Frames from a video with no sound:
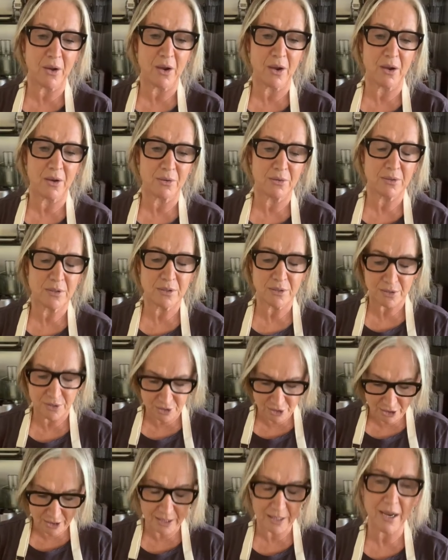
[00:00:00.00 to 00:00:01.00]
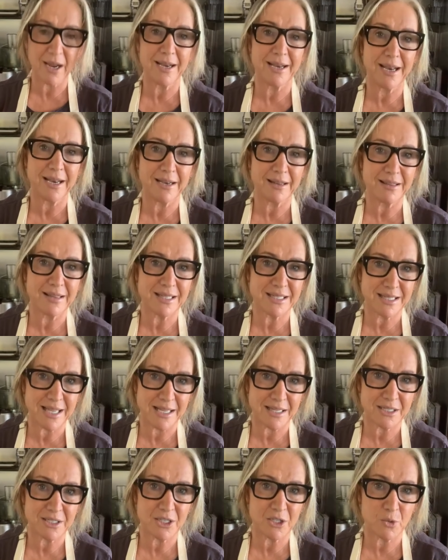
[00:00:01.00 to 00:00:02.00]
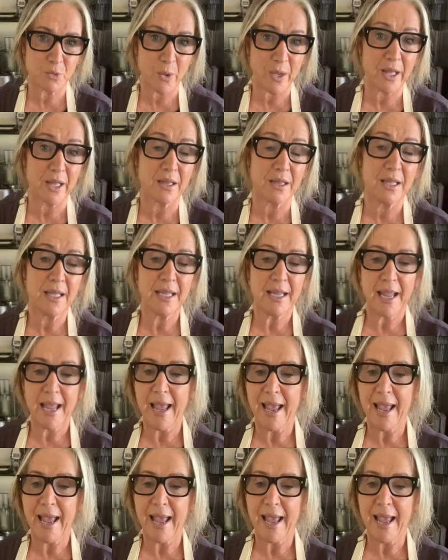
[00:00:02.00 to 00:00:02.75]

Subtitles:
oh shit, I needed the zest as well.